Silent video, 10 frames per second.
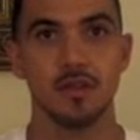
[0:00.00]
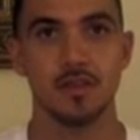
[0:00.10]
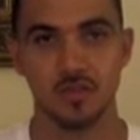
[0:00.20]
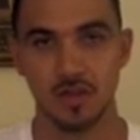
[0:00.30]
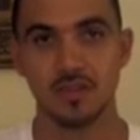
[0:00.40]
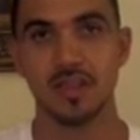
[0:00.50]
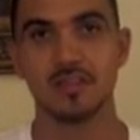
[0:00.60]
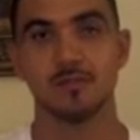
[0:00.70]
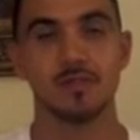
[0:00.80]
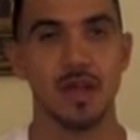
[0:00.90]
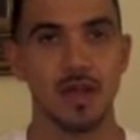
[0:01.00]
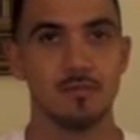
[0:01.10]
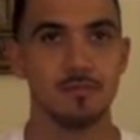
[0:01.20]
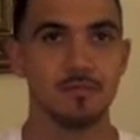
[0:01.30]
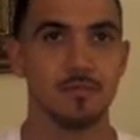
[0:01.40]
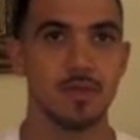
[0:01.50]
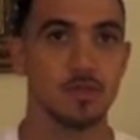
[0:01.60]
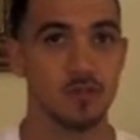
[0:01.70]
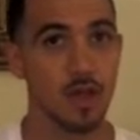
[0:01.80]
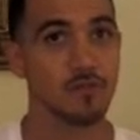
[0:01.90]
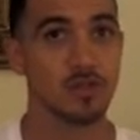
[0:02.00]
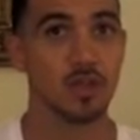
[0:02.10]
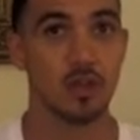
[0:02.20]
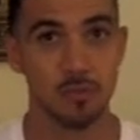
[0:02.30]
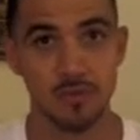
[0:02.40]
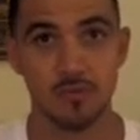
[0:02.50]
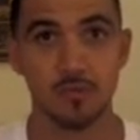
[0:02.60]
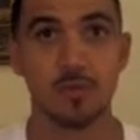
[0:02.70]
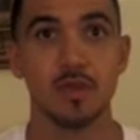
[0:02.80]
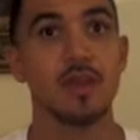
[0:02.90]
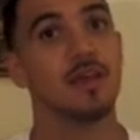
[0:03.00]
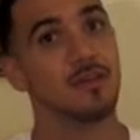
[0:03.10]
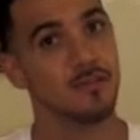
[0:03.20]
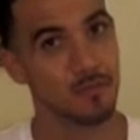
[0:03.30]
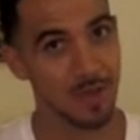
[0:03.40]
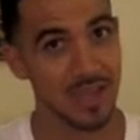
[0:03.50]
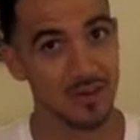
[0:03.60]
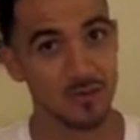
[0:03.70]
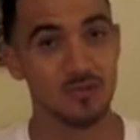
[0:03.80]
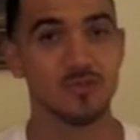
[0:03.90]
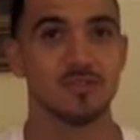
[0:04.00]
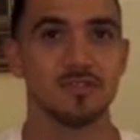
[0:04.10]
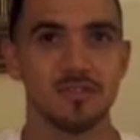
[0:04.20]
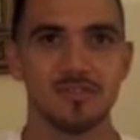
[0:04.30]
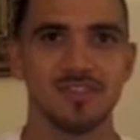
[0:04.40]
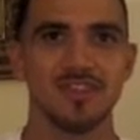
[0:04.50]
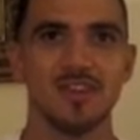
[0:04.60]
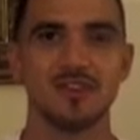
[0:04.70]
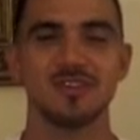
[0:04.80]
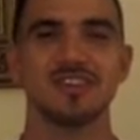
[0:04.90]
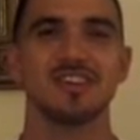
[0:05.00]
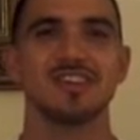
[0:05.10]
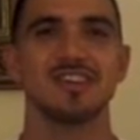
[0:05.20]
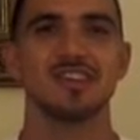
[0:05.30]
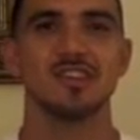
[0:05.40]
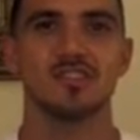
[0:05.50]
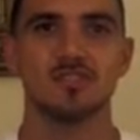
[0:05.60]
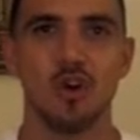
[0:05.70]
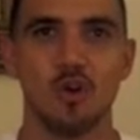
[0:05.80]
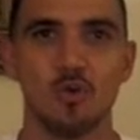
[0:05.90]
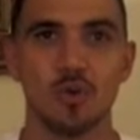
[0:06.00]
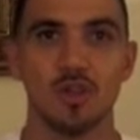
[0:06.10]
It's going to take some time. And there's obviously going to be some haters, you know? So,